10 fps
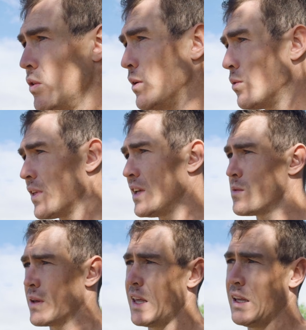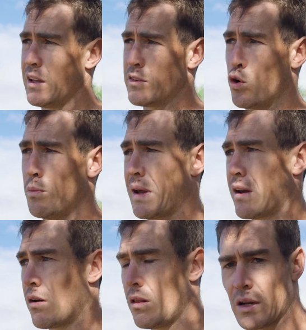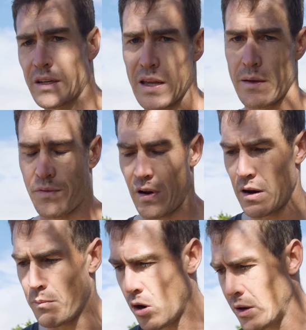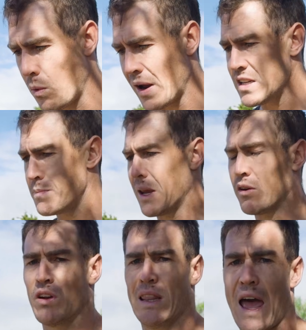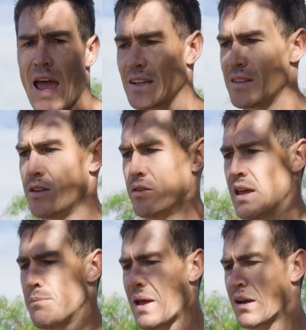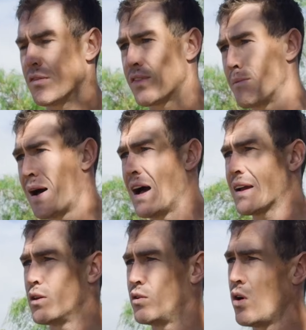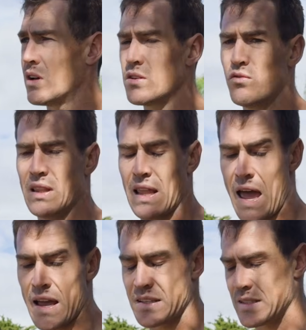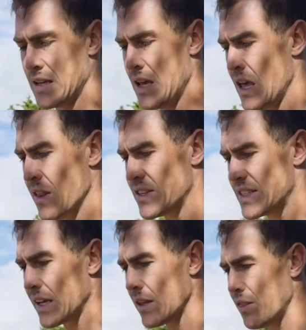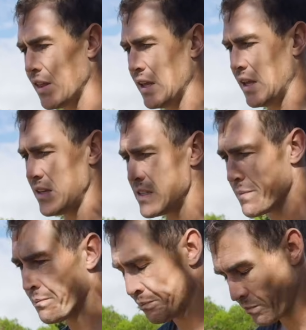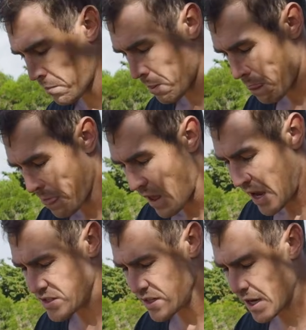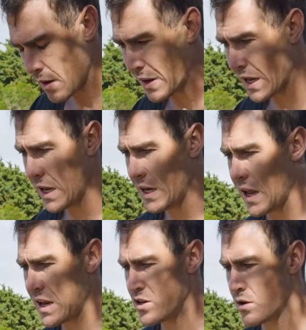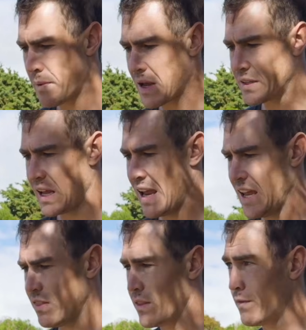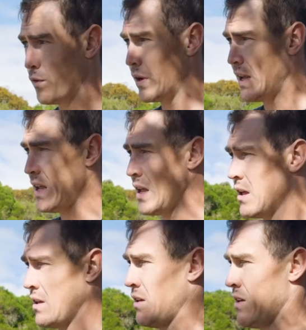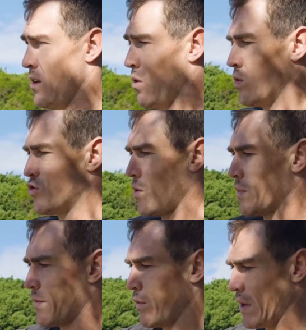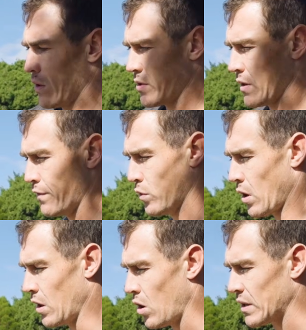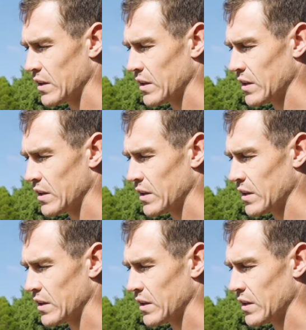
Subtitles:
little things when kicking a torpedo I like to keep front of mind. One is being relaxed. So get back off the mark, you're nice and relaxed. The second thing is, as you're coming in and you're about to hit the footy, or drop the footy onto your foot, I like to